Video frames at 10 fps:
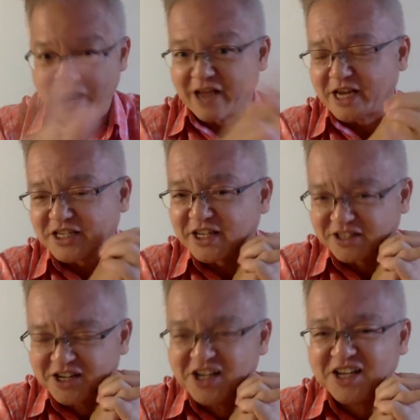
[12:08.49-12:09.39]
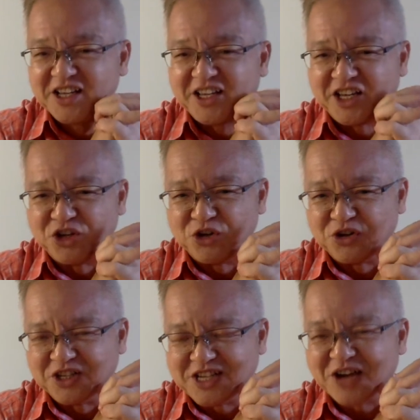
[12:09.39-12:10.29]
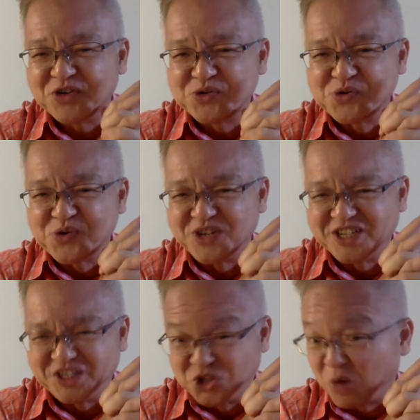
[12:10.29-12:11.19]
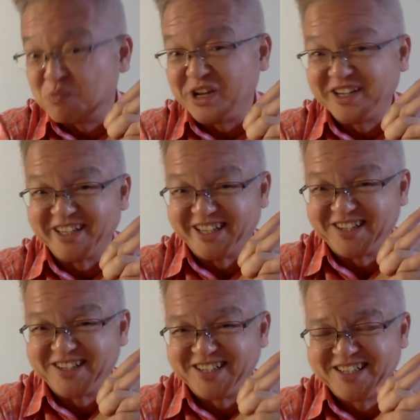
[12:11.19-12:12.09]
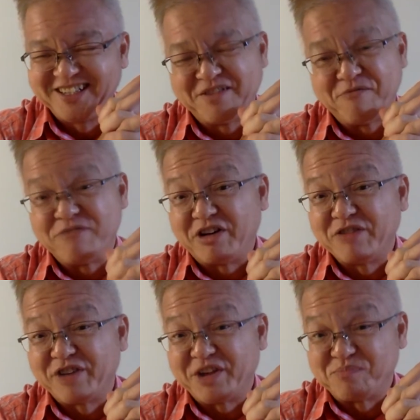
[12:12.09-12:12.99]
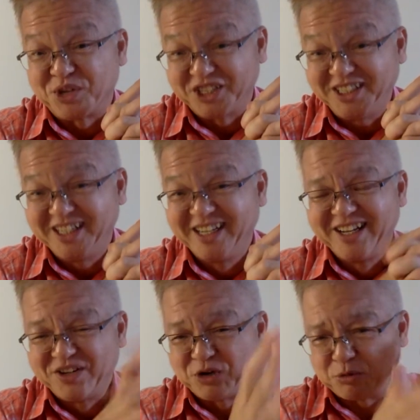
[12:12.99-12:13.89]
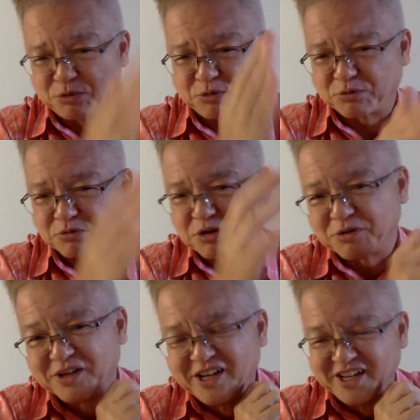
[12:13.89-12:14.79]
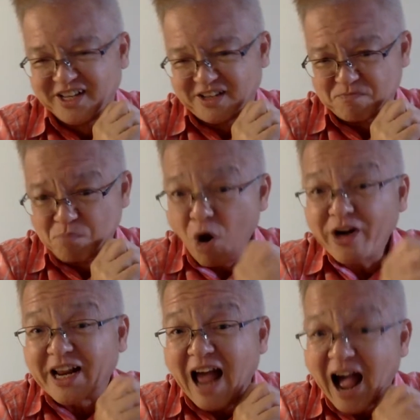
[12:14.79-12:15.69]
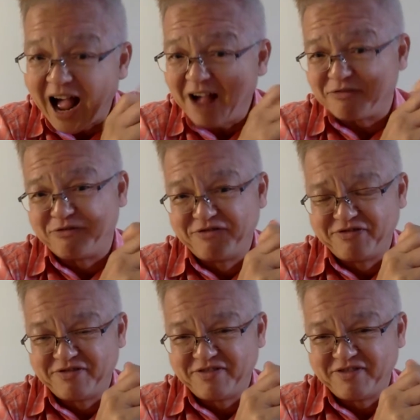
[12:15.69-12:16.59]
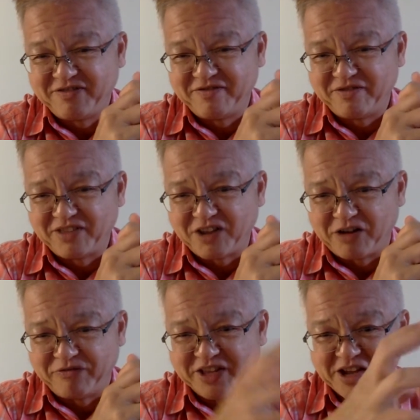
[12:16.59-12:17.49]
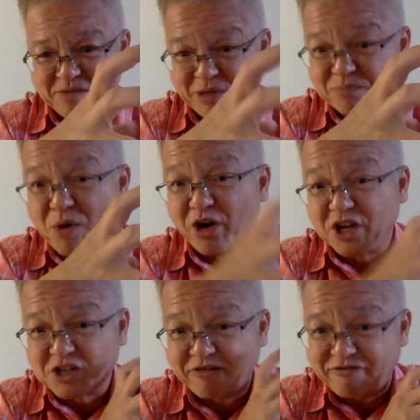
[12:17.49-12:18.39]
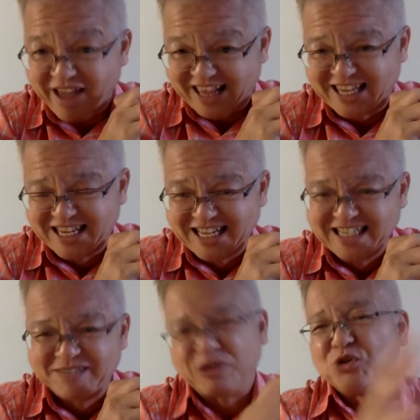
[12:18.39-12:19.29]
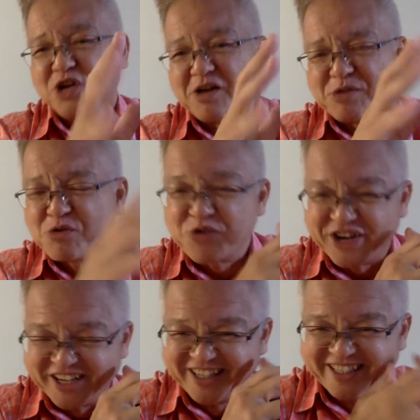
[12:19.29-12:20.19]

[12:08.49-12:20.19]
As I said, in Jiangsu cuisine, chopping is very, very important. So chop. More than half of the meatball is fat, but don't worry.